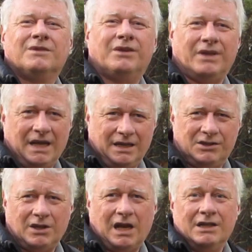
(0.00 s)

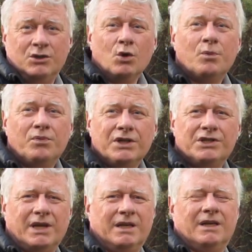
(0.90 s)
thanks. I do
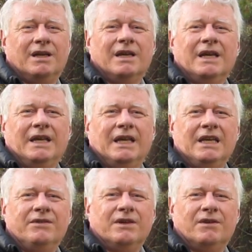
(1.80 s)
appreciate it,
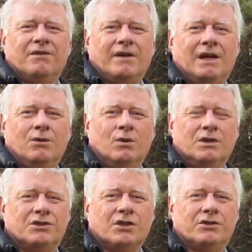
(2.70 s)
even if I
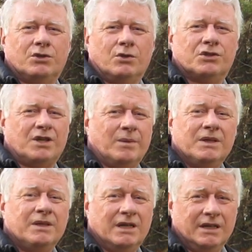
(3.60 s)
was so
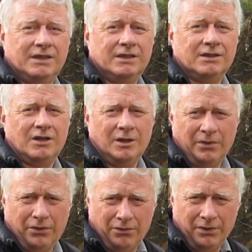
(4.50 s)
stubborn that it didn't come
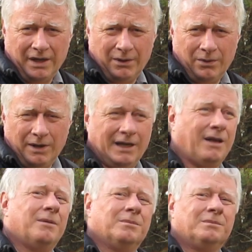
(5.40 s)
through that way.
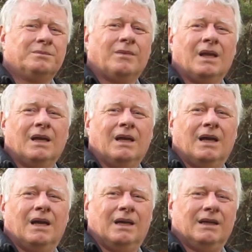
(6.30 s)

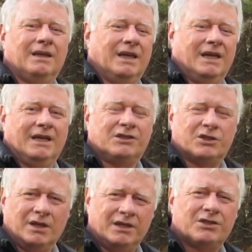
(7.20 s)

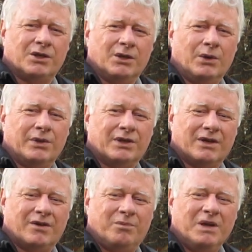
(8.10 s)
It's nice to know that
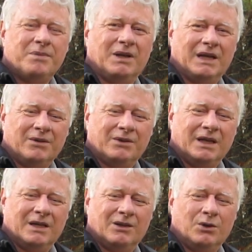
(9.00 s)
there are people out
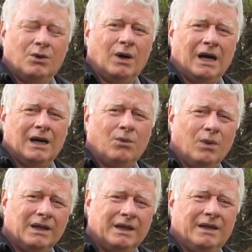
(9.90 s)
there who are
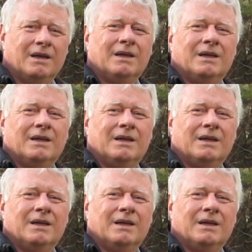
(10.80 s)
willing